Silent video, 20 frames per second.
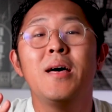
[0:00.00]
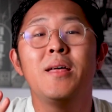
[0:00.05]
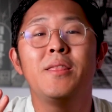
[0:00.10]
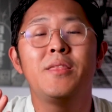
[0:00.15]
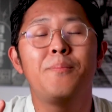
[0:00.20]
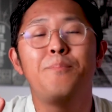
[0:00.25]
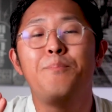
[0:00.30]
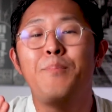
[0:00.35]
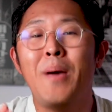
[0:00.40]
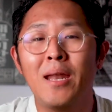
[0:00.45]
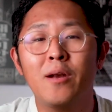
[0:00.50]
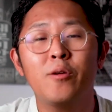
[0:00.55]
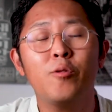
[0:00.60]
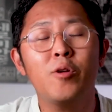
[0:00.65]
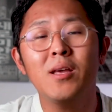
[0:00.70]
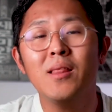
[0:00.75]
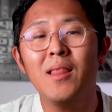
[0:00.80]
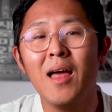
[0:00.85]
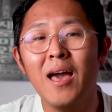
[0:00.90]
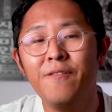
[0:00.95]
the
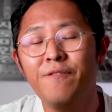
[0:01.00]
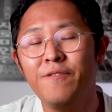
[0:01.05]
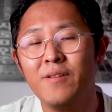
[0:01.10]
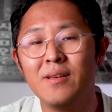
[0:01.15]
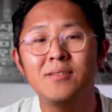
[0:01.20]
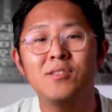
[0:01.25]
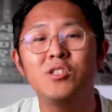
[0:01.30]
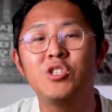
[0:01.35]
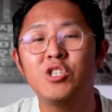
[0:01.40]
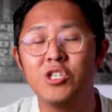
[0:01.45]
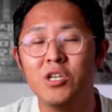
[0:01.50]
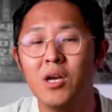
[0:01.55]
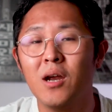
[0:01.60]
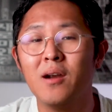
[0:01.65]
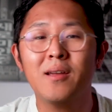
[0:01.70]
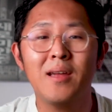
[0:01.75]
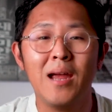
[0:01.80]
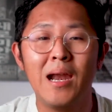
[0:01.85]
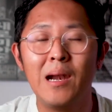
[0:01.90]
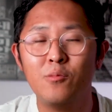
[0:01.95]
battery life in GR
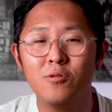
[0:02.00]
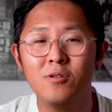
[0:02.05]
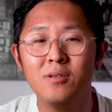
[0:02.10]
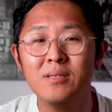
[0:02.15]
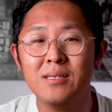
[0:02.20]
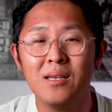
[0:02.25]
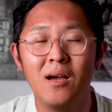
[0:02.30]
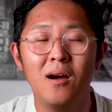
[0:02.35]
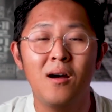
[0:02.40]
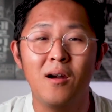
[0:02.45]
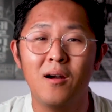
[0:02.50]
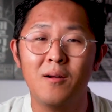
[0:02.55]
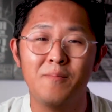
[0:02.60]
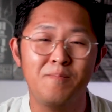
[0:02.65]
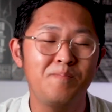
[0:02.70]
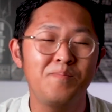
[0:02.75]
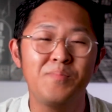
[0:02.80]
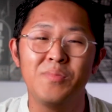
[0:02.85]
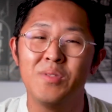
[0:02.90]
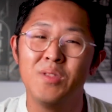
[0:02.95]
cameras are
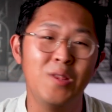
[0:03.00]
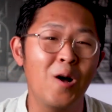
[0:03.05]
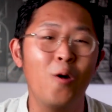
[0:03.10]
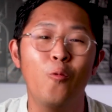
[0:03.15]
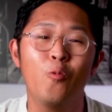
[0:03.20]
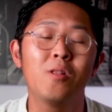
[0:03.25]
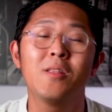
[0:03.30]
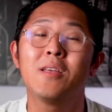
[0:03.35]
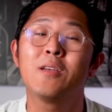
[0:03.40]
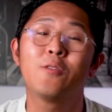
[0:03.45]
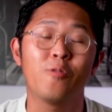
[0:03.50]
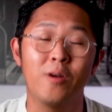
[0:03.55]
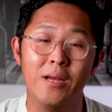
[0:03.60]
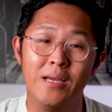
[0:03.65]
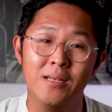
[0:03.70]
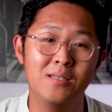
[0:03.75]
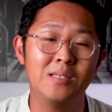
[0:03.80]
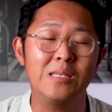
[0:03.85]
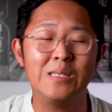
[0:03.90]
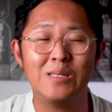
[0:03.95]
not really
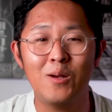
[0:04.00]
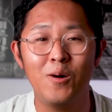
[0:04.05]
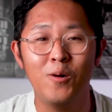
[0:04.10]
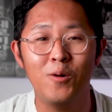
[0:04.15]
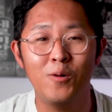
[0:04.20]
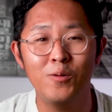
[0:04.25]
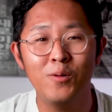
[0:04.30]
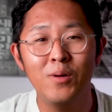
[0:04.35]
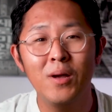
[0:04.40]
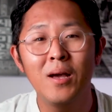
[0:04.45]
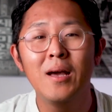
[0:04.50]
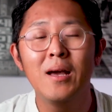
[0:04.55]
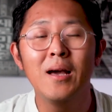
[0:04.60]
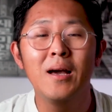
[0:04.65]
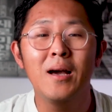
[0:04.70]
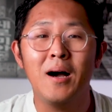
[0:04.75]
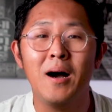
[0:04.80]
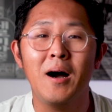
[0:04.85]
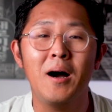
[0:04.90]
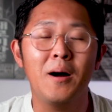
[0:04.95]
great. So
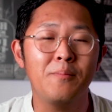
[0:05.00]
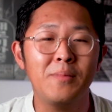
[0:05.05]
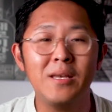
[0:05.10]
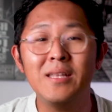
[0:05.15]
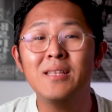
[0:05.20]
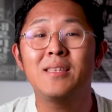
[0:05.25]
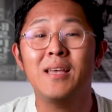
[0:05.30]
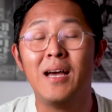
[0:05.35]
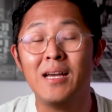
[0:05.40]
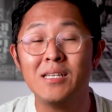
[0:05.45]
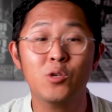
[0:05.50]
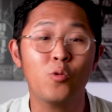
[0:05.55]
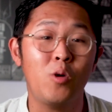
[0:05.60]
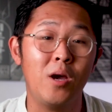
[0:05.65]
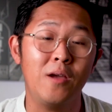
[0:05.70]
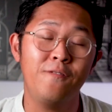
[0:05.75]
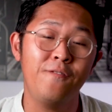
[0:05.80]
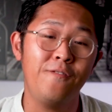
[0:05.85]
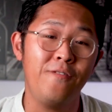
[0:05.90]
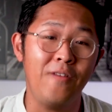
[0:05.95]
it dies
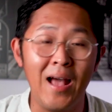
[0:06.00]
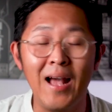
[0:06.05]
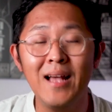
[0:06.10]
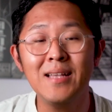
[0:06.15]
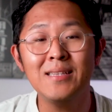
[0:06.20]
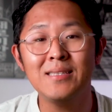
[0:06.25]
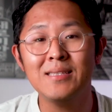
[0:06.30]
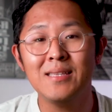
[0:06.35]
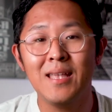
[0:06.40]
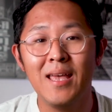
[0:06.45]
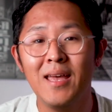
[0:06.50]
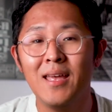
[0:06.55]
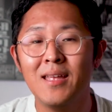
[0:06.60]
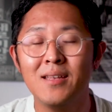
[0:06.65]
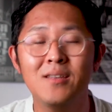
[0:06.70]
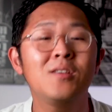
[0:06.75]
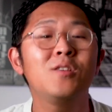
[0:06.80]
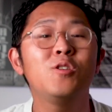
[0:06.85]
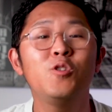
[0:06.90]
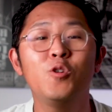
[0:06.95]
quite fast
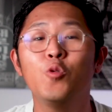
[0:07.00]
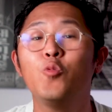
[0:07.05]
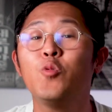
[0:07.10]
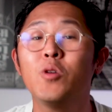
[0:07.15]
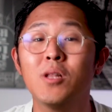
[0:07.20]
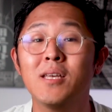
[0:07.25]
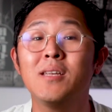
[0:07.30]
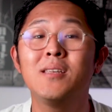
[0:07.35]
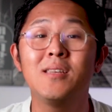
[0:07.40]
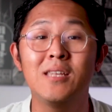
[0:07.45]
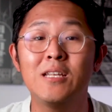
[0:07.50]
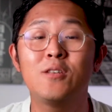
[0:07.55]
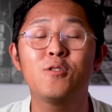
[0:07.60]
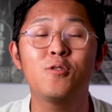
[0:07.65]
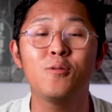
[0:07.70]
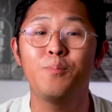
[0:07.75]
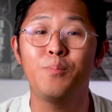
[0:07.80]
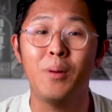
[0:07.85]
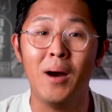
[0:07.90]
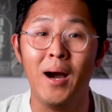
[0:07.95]
and you really need
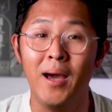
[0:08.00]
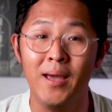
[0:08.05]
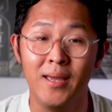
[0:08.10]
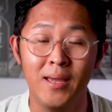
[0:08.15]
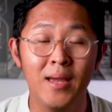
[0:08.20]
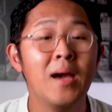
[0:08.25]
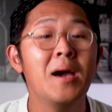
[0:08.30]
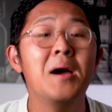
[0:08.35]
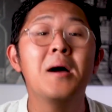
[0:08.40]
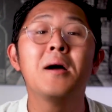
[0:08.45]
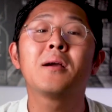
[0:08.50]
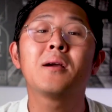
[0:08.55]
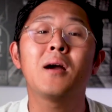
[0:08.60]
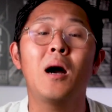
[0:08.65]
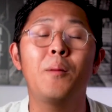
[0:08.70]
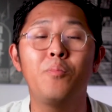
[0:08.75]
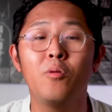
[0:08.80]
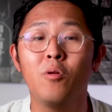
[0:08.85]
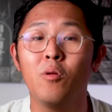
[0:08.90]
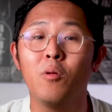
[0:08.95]
to buy a
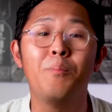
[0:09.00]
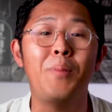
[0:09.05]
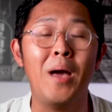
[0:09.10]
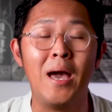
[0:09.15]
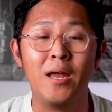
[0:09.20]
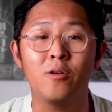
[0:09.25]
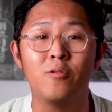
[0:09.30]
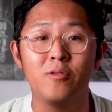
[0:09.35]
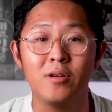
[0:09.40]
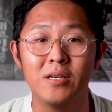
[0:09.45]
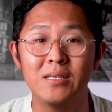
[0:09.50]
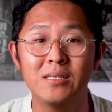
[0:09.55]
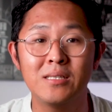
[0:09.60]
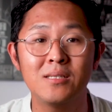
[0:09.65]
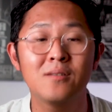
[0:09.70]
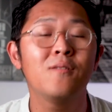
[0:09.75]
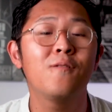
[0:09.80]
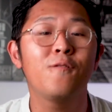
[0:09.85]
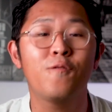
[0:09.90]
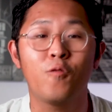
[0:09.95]
couple
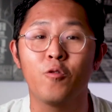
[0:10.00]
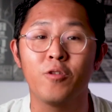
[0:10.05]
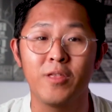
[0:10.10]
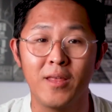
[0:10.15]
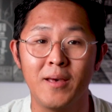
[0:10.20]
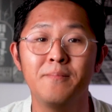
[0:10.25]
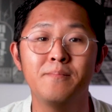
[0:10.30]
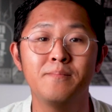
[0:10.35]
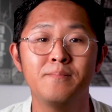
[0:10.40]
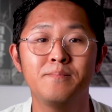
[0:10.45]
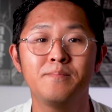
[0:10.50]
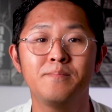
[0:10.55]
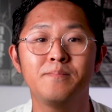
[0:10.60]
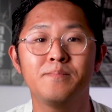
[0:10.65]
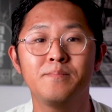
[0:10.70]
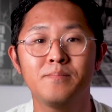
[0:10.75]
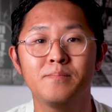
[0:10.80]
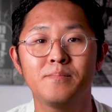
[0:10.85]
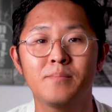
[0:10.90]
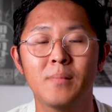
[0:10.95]
batteries for them.
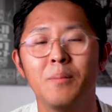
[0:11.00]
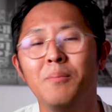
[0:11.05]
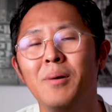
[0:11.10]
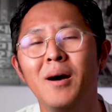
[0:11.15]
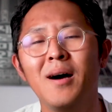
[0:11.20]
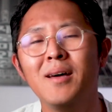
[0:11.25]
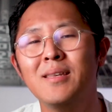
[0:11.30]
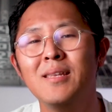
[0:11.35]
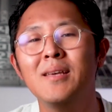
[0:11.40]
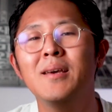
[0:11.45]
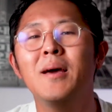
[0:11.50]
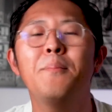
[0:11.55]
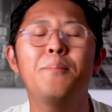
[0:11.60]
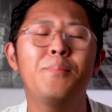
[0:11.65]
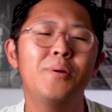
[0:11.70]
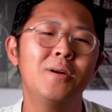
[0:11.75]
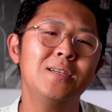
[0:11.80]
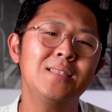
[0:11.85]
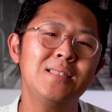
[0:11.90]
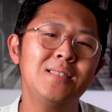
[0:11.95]
But
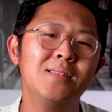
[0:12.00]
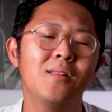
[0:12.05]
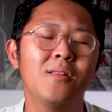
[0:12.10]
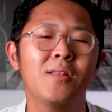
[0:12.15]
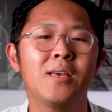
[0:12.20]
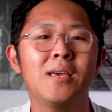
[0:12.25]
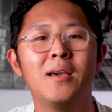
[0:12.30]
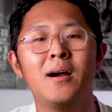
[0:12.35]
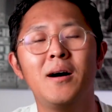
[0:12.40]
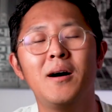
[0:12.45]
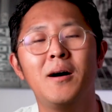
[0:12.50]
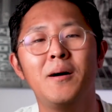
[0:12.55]
personally,